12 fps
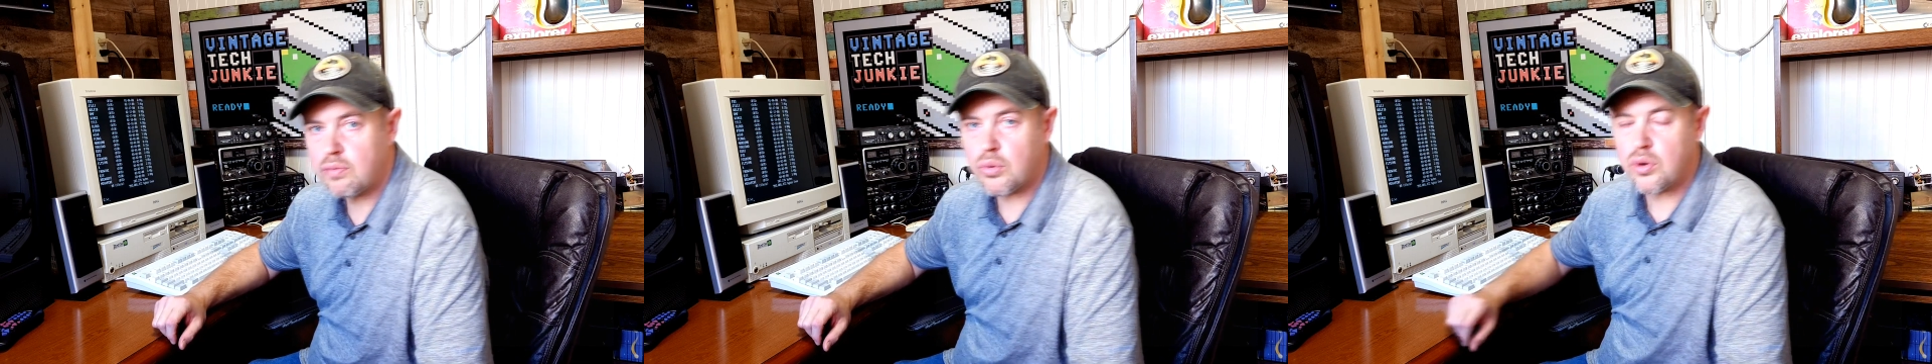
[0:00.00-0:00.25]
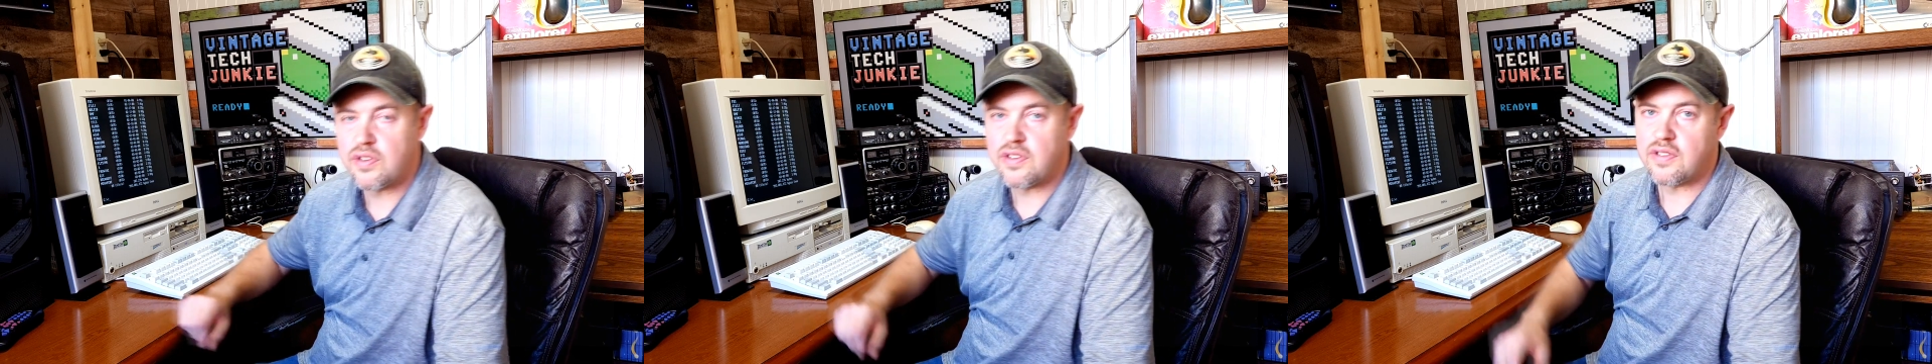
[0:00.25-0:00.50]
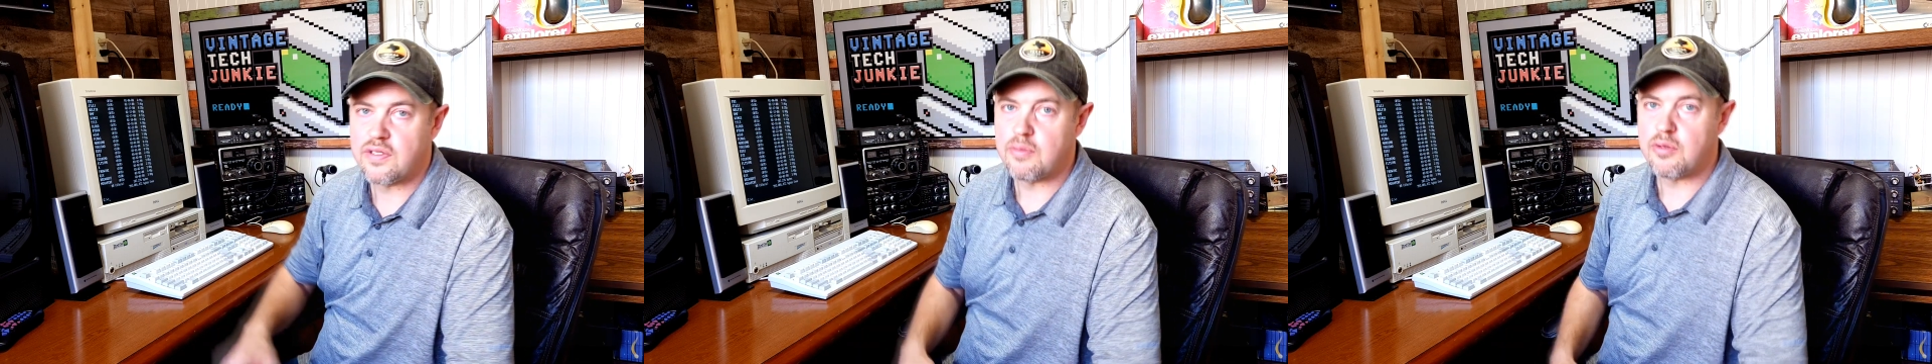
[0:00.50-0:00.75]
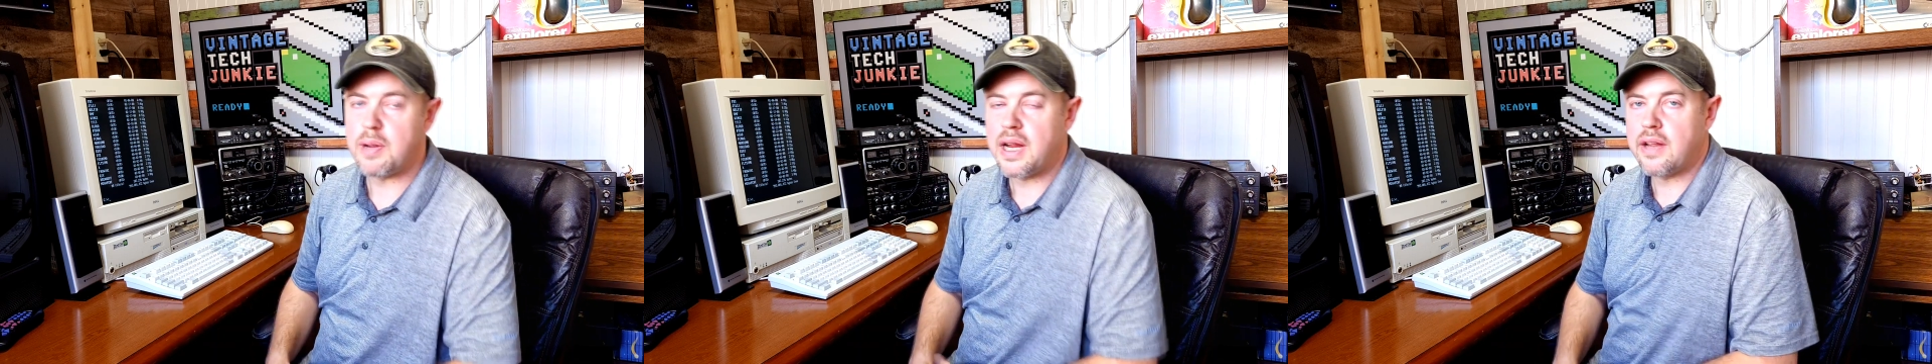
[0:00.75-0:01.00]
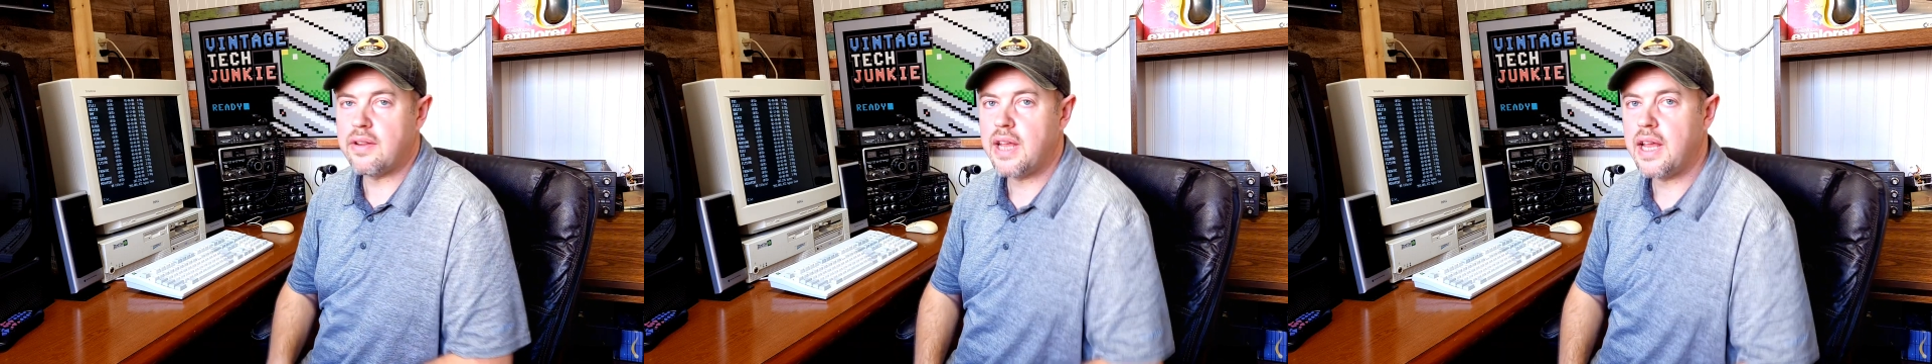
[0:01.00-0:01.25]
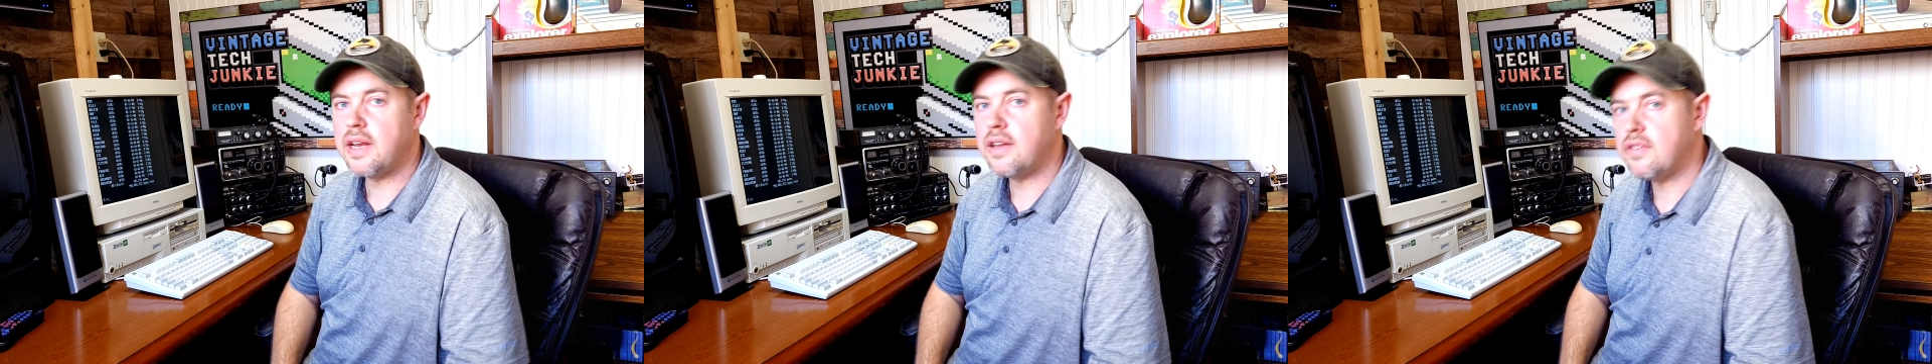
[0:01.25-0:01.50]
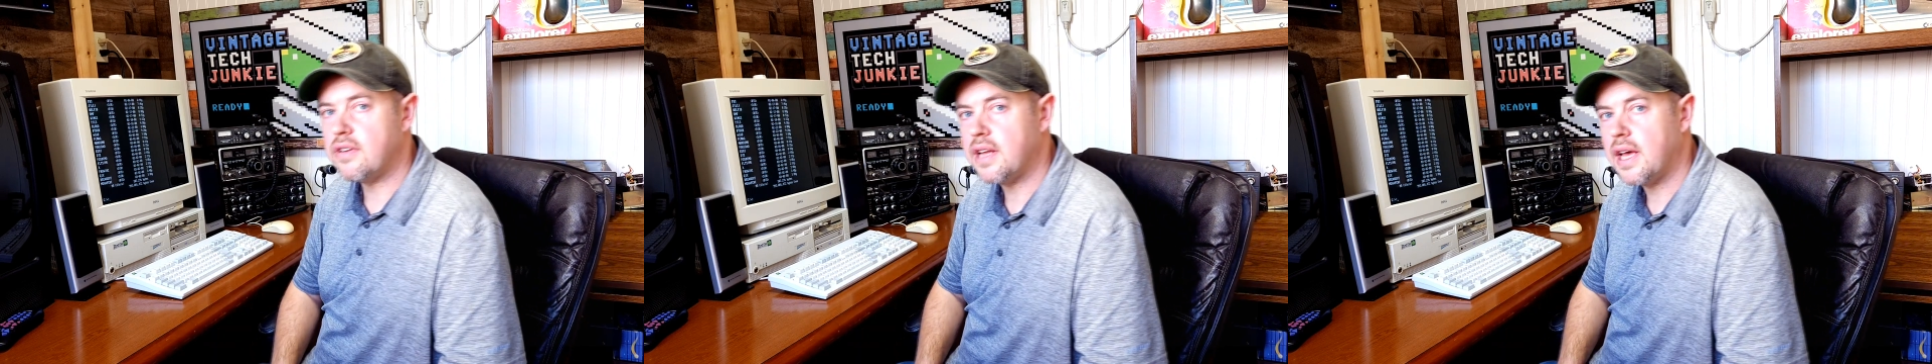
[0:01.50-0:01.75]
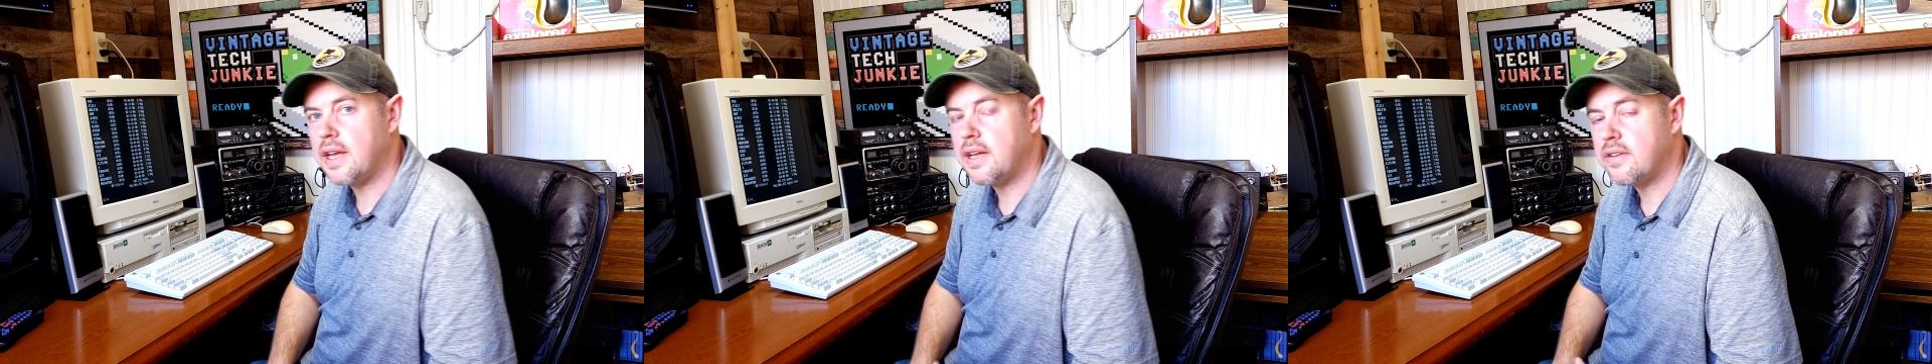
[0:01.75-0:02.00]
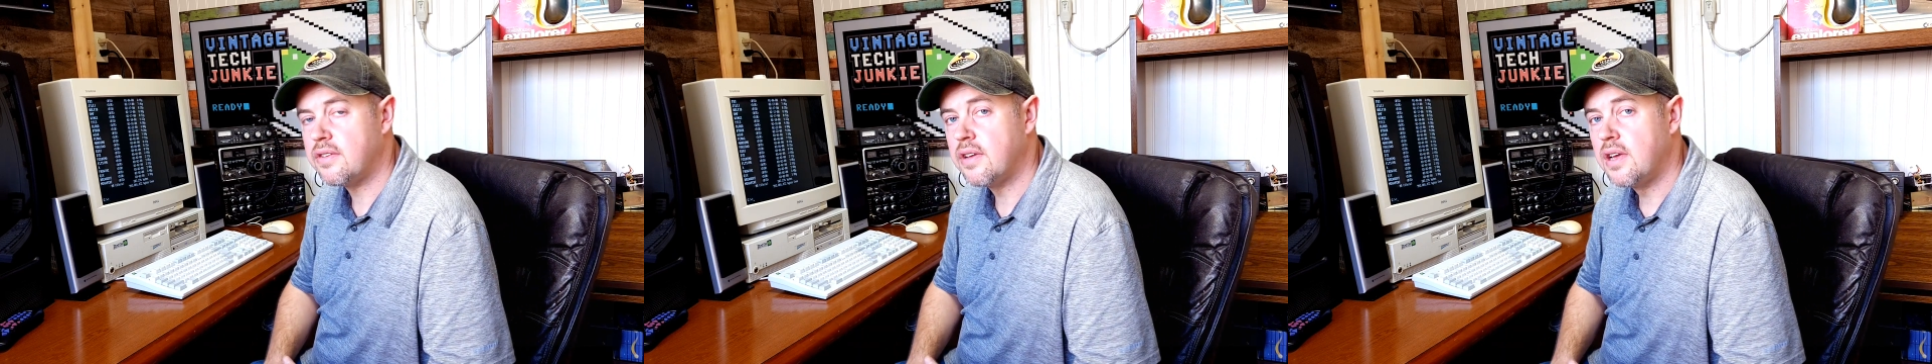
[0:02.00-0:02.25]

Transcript: board systems back in the 80s and 90s.